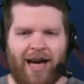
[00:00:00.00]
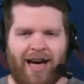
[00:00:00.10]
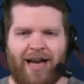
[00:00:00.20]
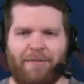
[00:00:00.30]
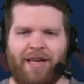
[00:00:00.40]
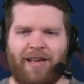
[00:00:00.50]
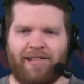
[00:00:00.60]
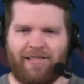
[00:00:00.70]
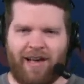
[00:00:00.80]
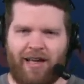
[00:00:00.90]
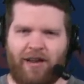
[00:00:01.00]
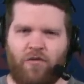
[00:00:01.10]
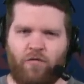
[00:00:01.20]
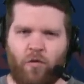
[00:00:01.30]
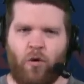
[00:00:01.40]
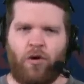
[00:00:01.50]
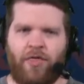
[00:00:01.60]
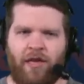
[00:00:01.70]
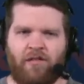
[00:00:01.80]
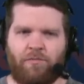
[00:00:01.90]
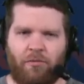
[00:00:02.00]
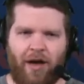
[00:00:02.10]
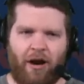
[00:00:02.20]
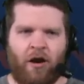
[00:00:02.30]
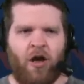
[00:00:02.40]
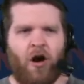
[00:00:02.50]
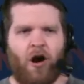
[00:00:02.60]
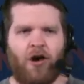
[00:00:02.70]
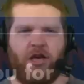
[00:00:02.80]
I'm excited for this player. Are